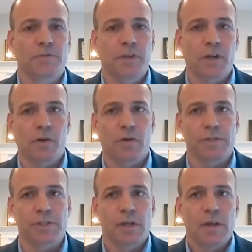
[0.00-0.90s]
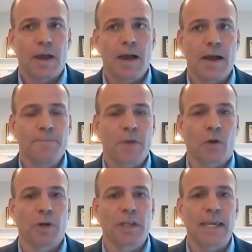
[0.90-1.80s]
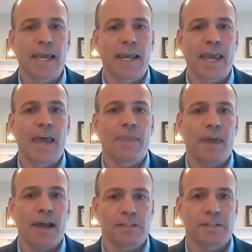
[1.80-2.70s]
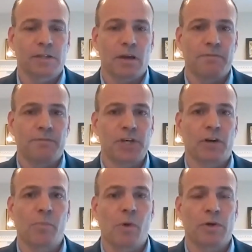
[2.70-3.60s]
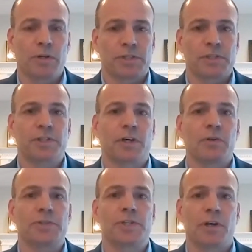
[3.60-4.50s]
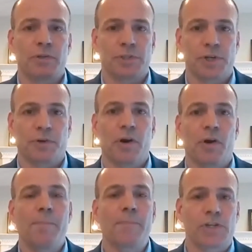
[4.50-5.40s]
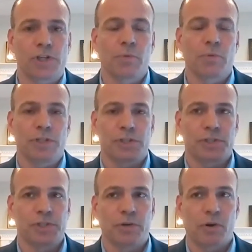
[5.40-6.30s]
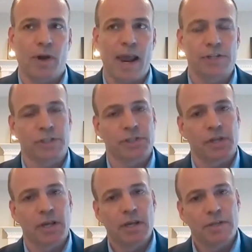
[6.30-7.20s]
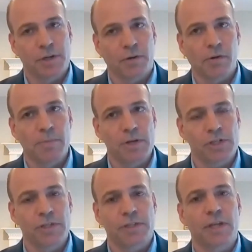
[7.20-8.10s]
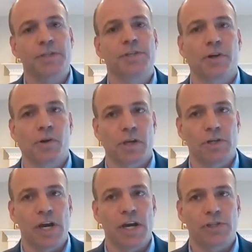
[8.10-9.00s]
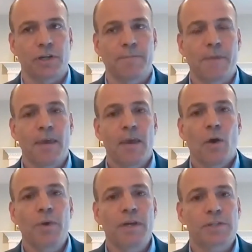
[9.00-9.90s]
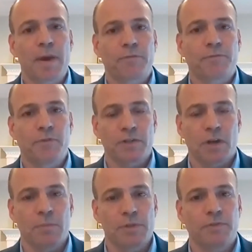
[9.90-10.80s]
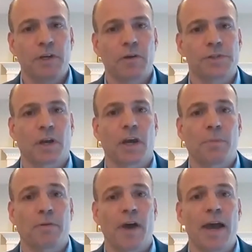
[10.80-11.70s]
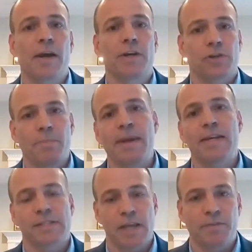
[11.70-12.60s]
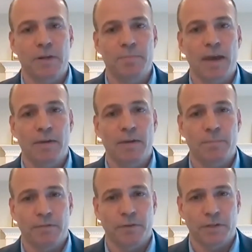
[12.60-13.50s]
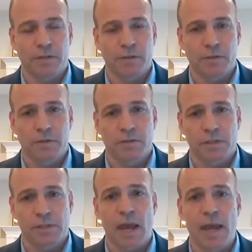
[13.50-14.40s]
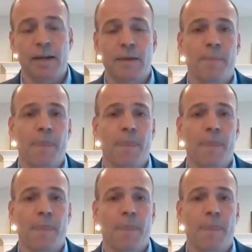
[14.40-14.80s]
vehicles are really getting at the essence of General Motors' 000 mission, which is zero crashes, zero emissions, and zero congestion. We expect autonomous vehicles are going to provide a tremendous safety benefit to society.